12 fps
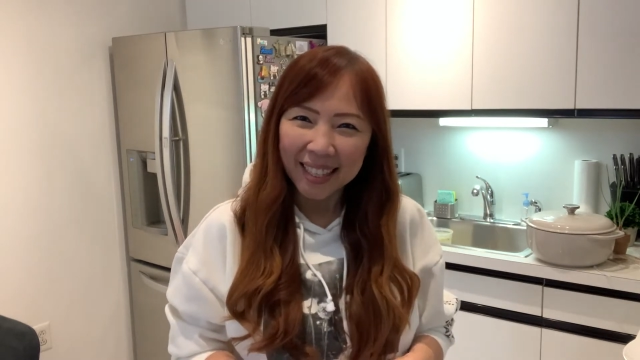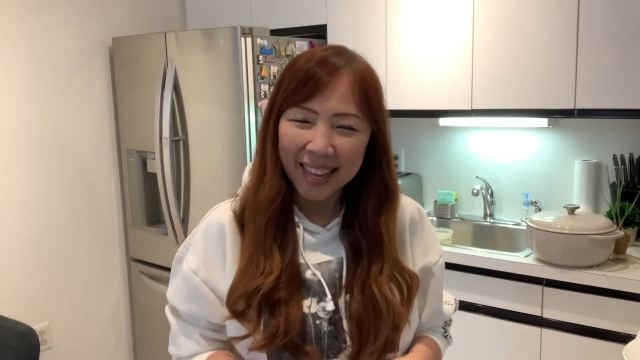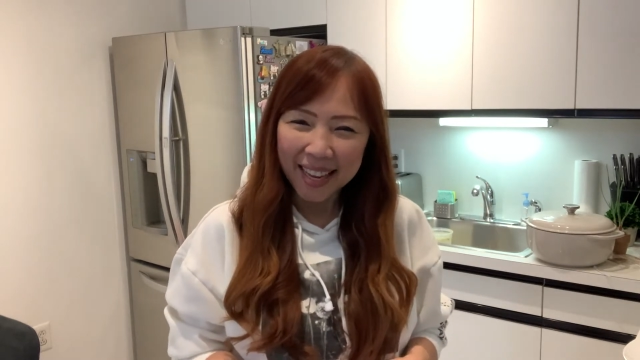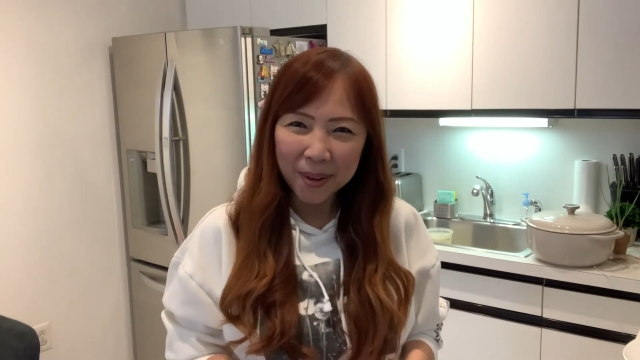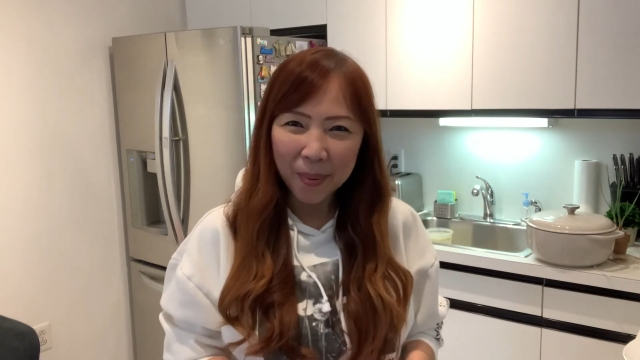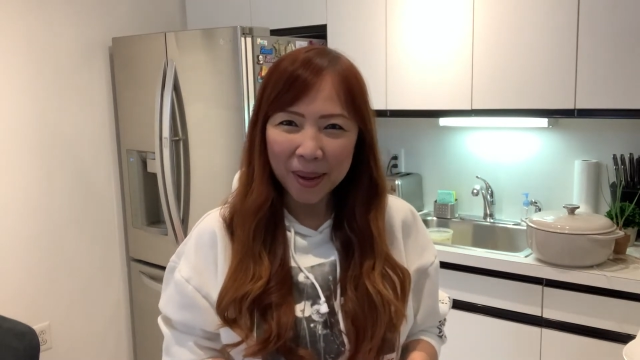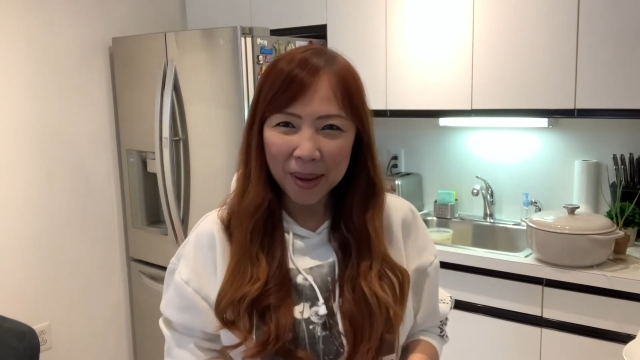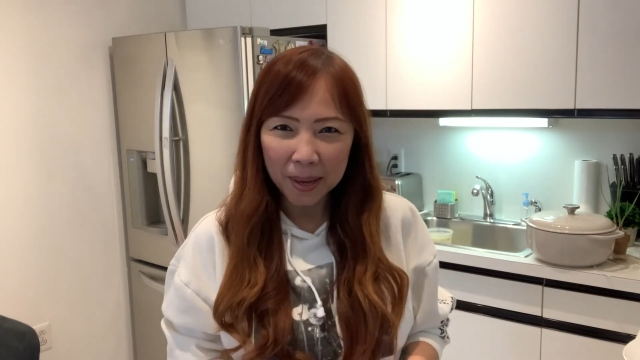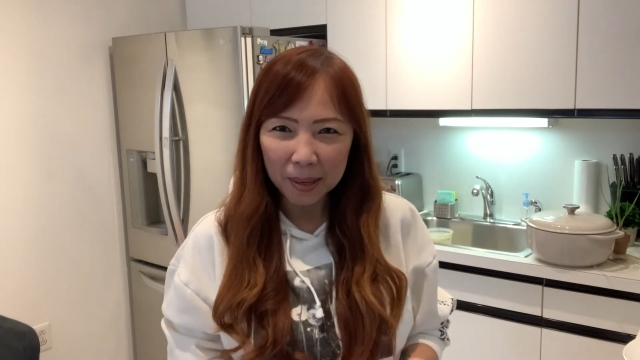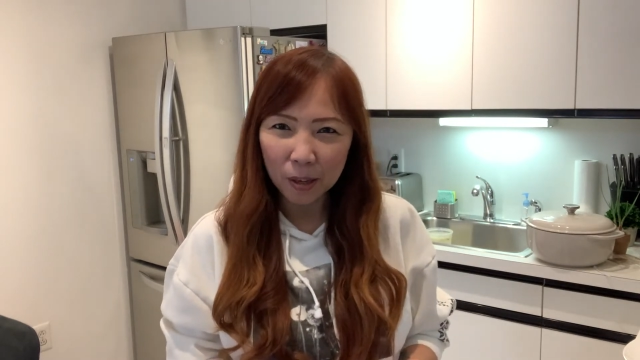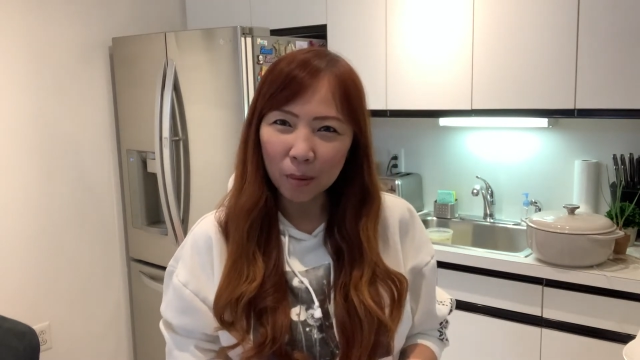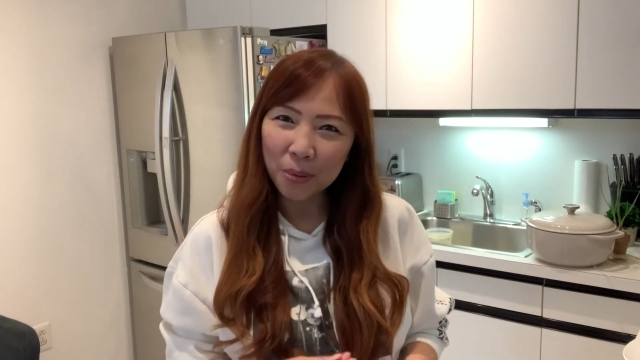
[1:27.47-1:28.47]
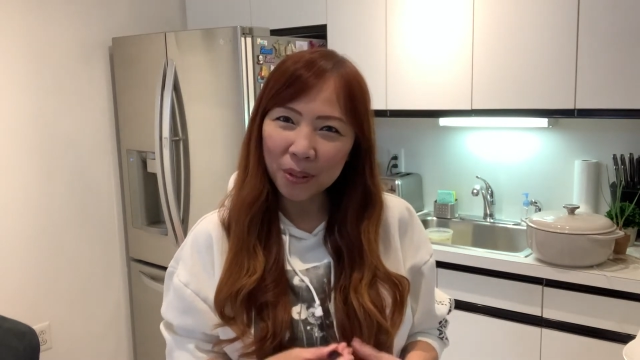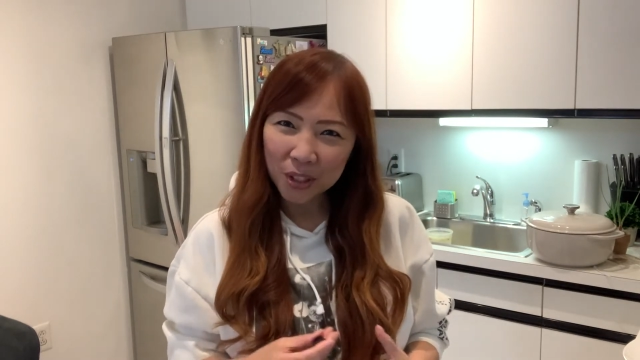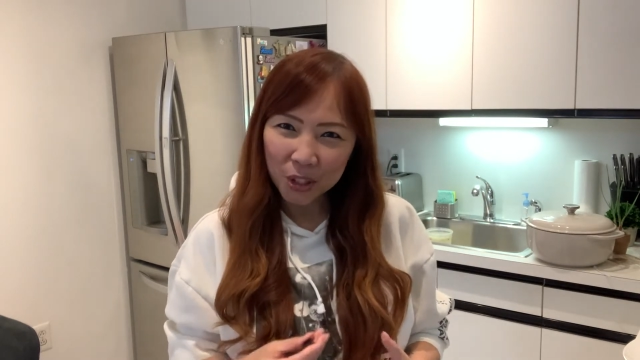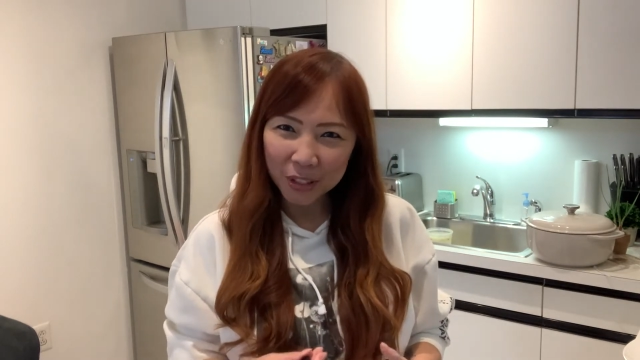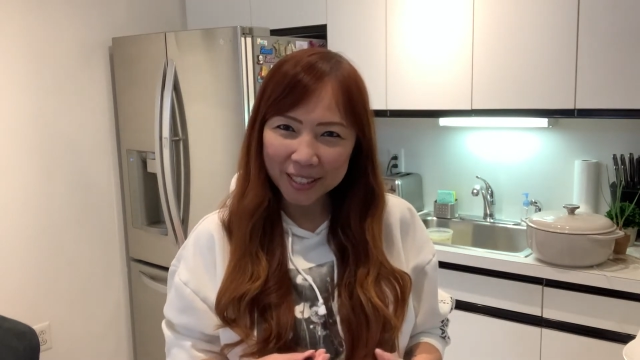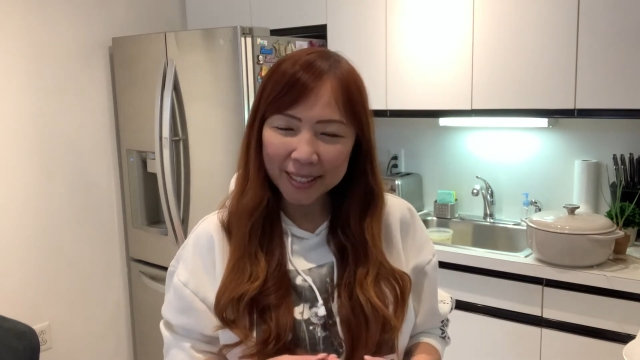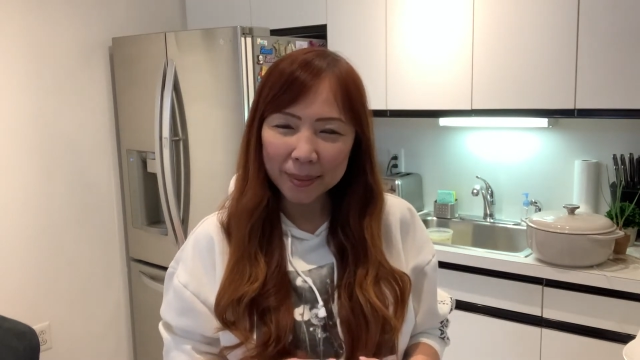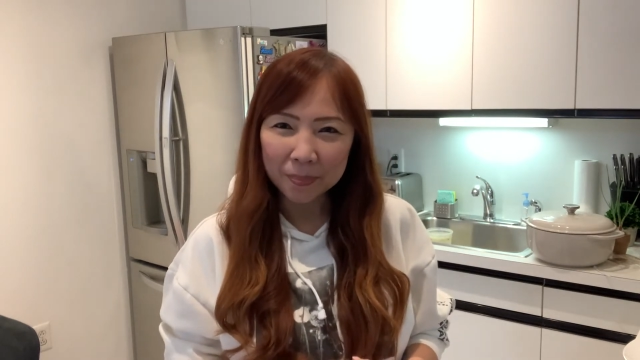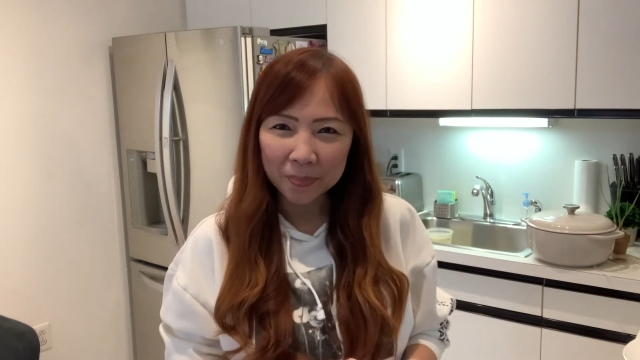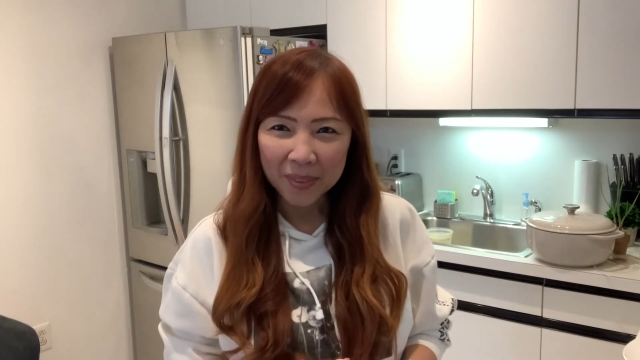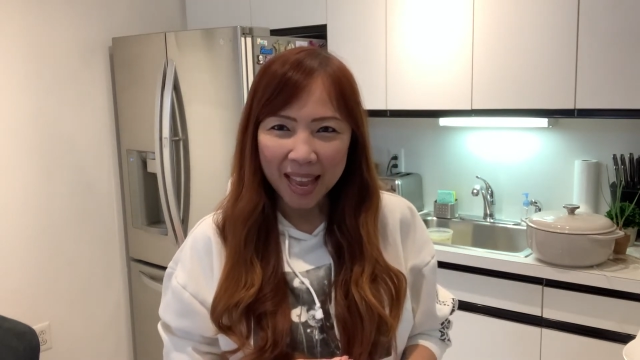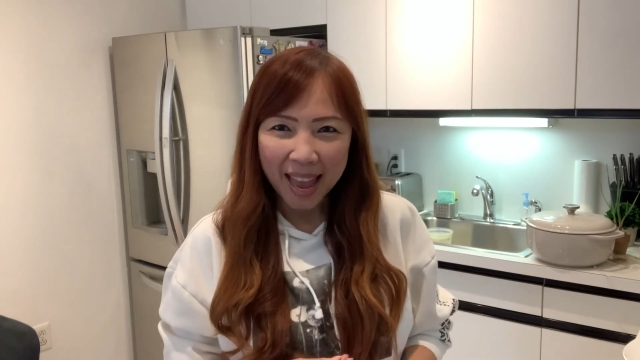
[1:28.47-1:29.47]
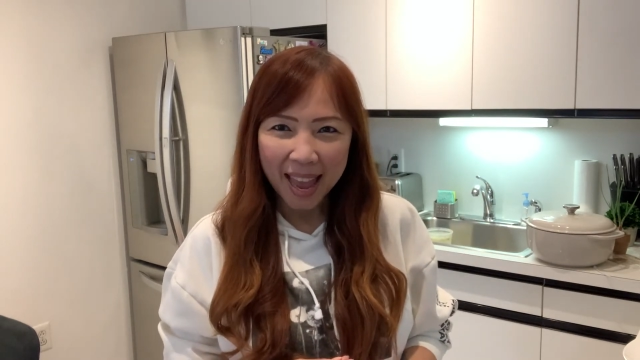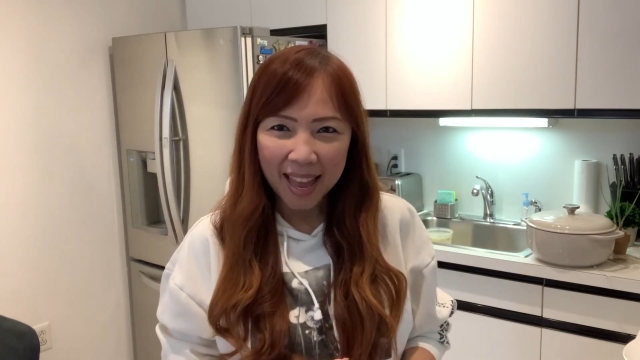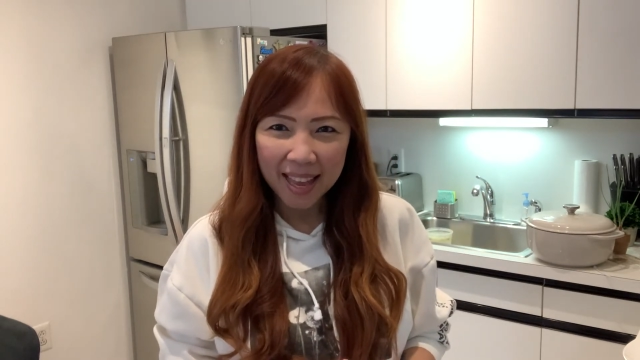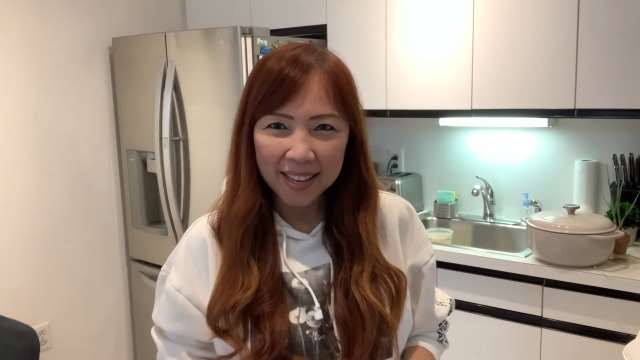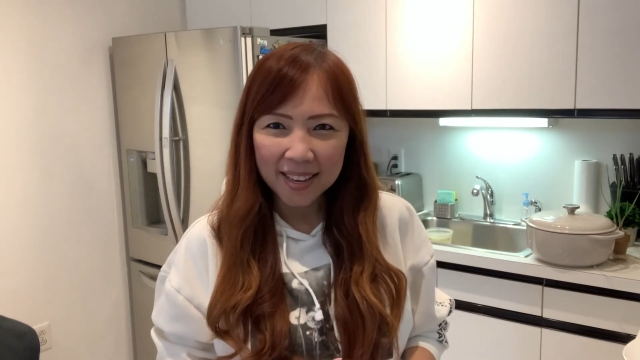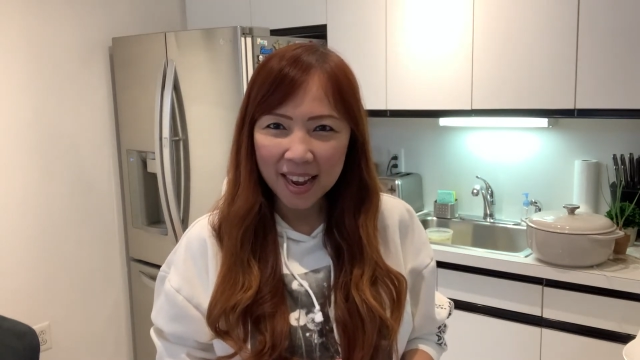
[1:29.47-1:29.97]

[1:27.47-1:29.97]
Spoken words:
Anyway, I hope you enjoyed it. And